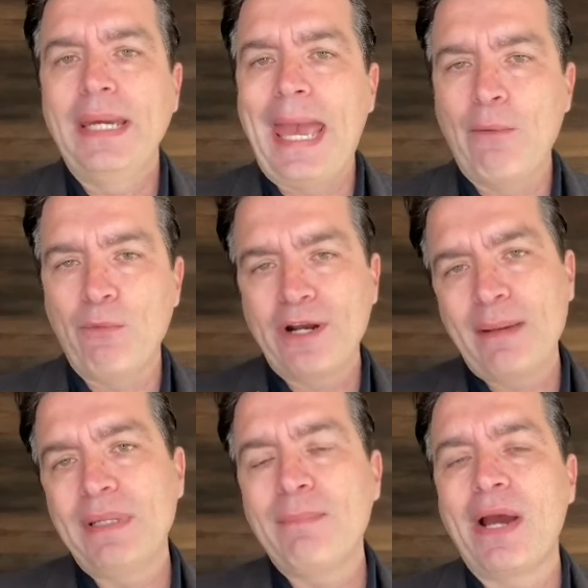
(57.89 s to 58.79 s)
And what I
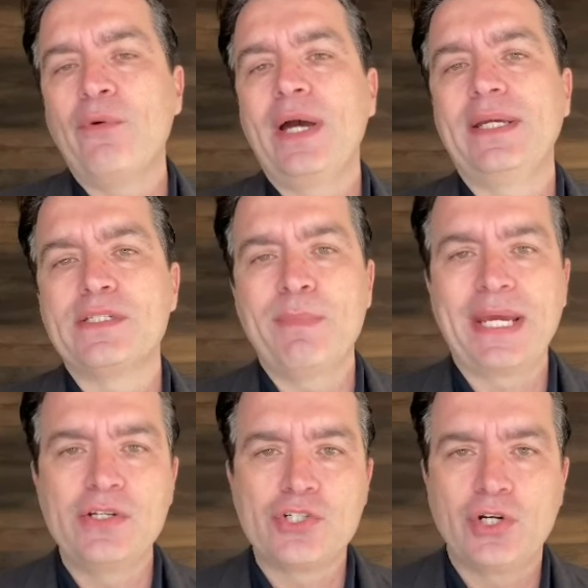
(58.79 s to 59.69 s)
mean by ready is
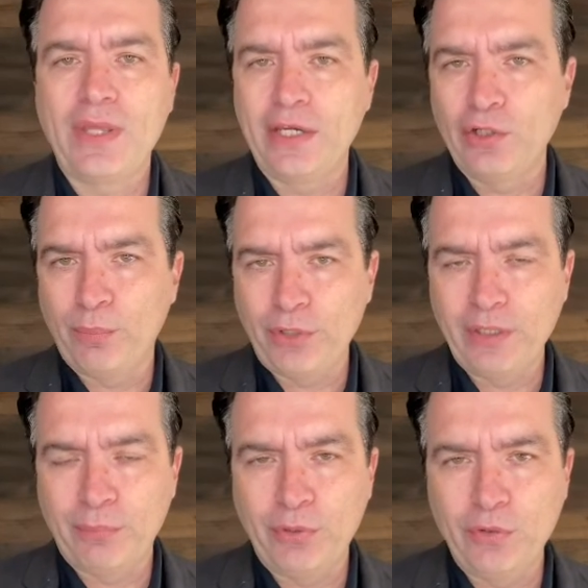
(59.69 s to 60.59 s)
making sure that you're
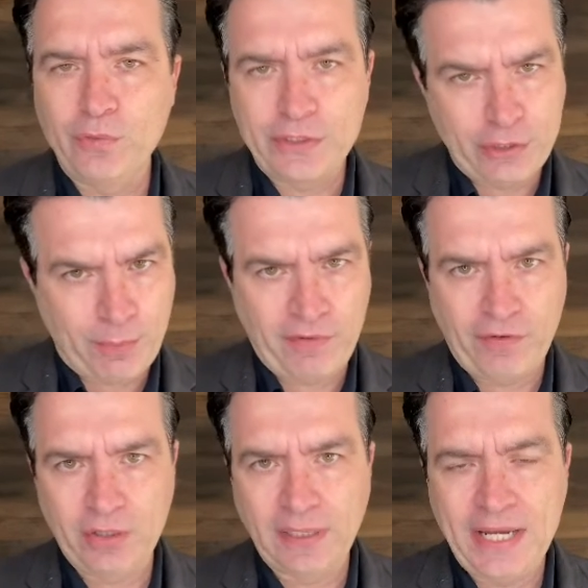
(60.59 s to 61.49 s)
pre-approved with your
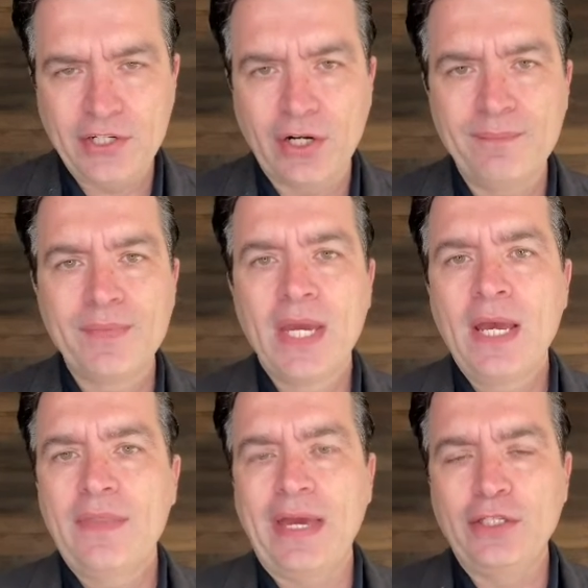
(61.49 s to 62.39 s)
preferred lender,
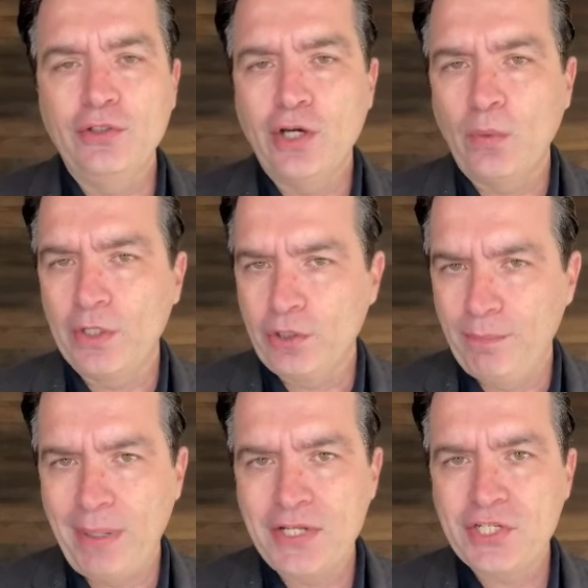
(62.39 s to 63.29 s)
that you know what your
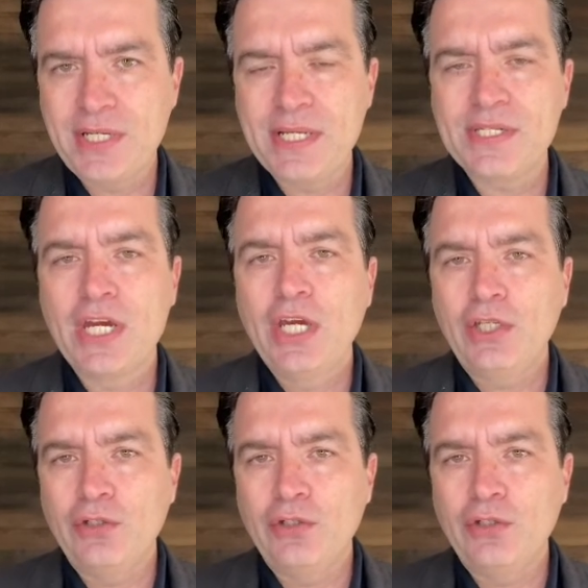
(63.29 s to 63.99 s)
budget is, you